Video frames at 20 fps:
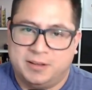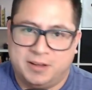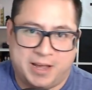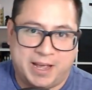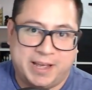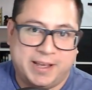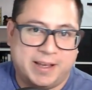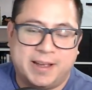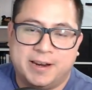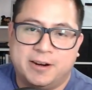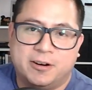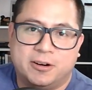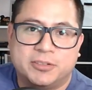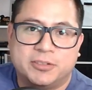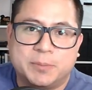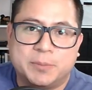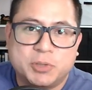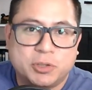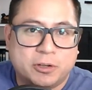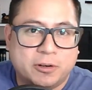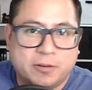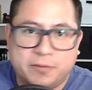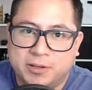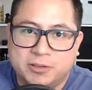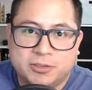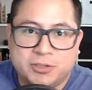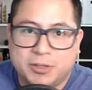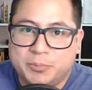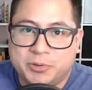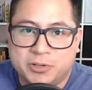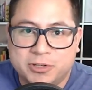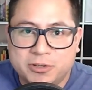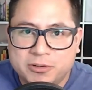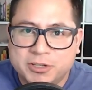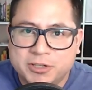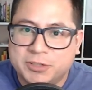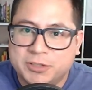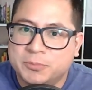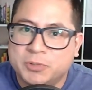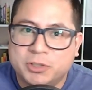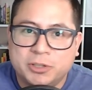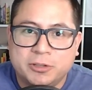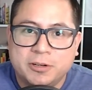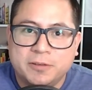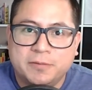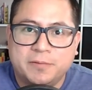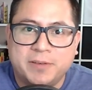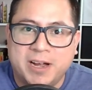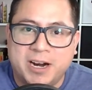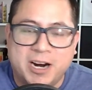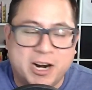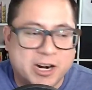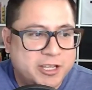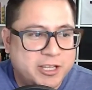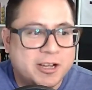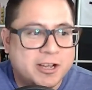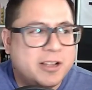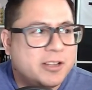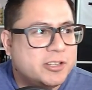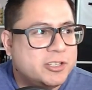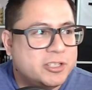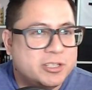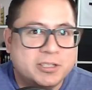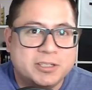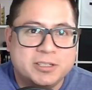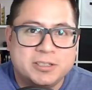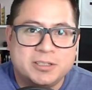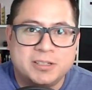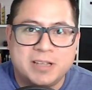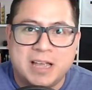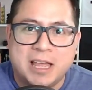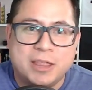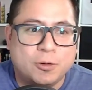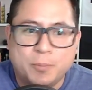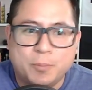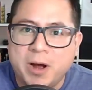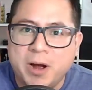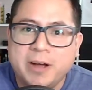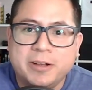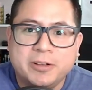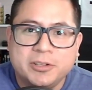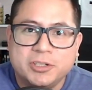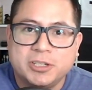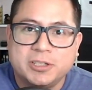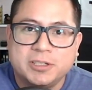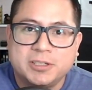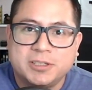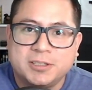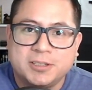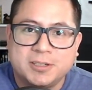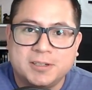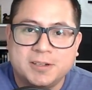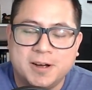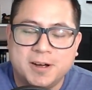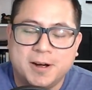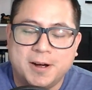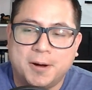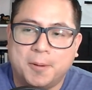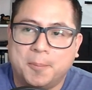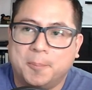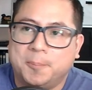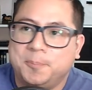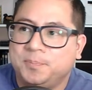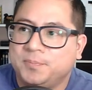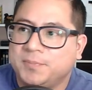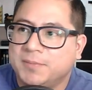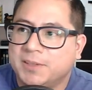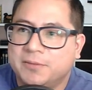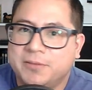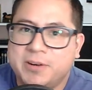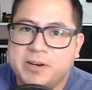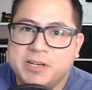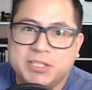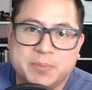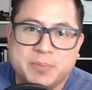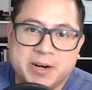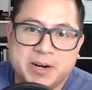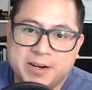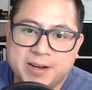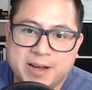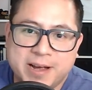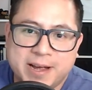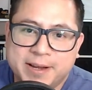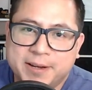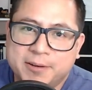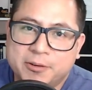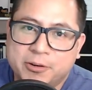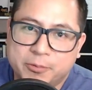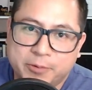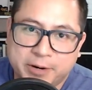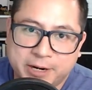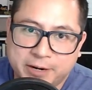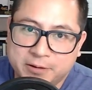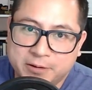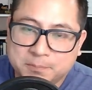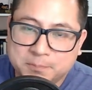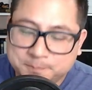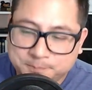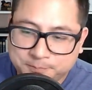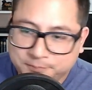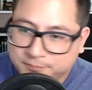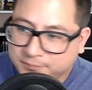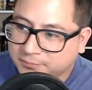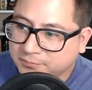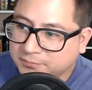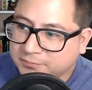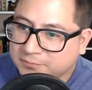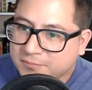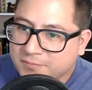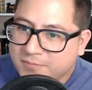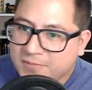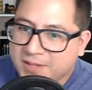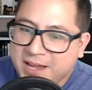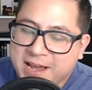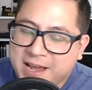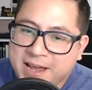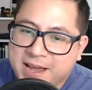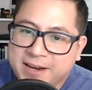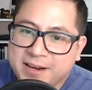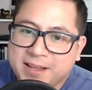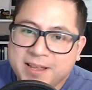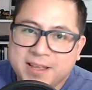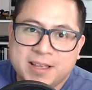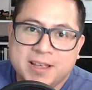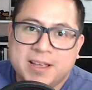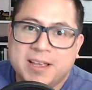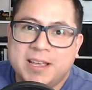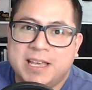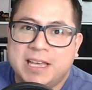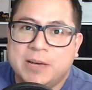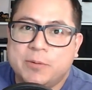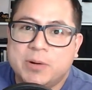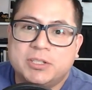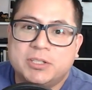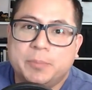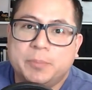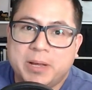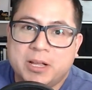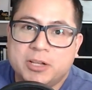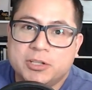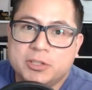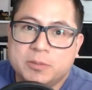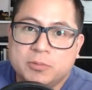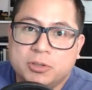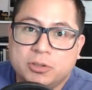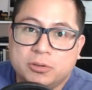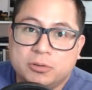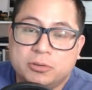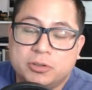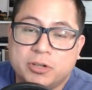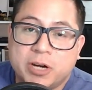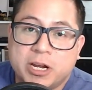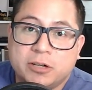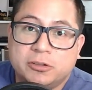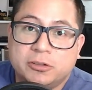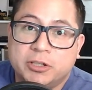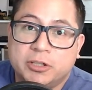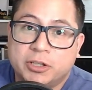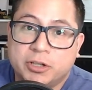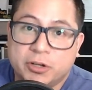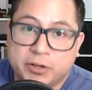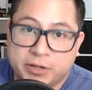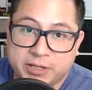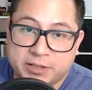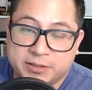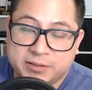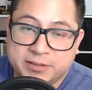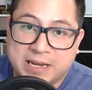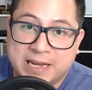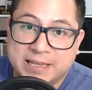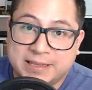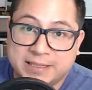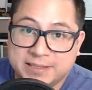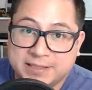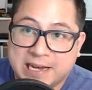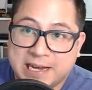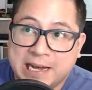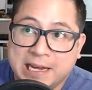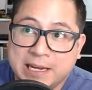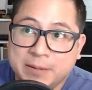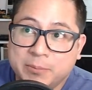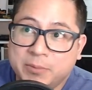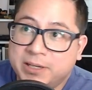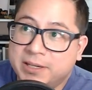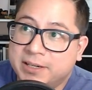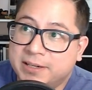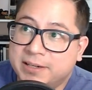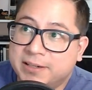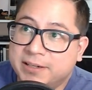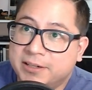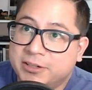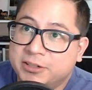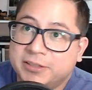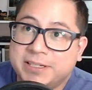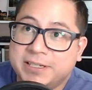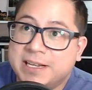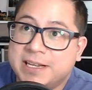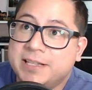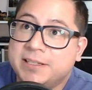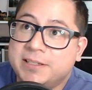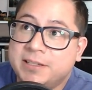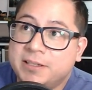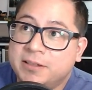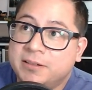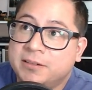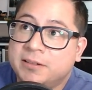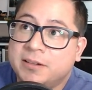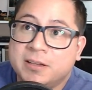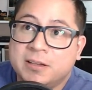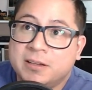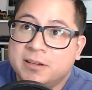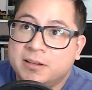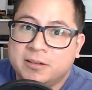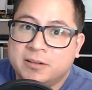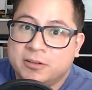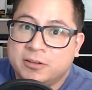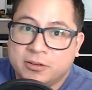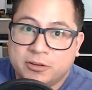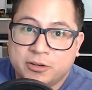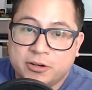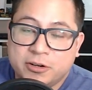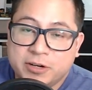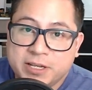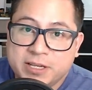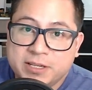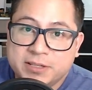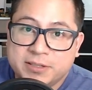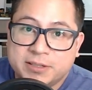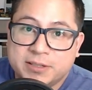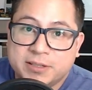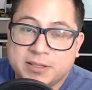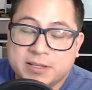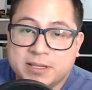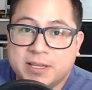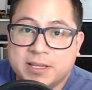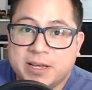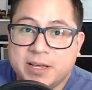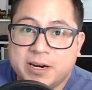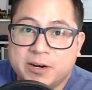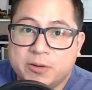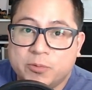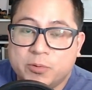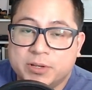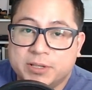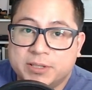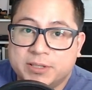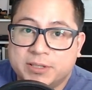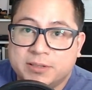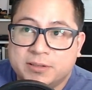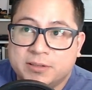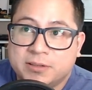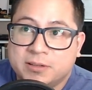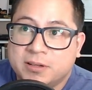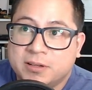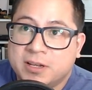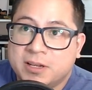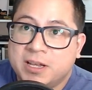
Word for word: I, I don't know, some sort of entrepreneur, some sort of archaeologist, anthropologist, um, very smart guy or whatever. And he went to Belgium to try to learn cookies. At the time, in the early 1930s, there was